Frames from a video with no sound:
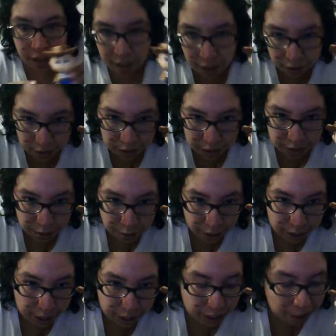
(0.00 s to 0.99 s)
Now this is
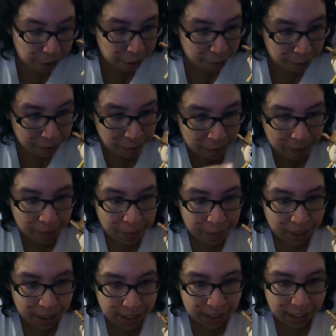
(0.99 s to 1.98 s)
really cute
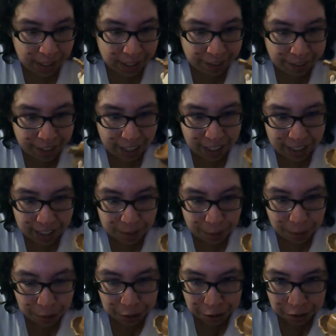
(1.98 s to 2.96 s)
because he even has his
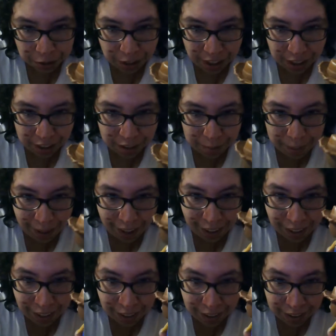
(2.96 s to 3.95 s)
pull string on the
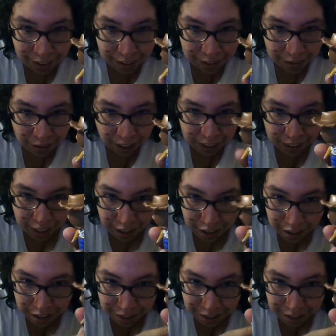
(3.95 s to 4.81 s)
back right there.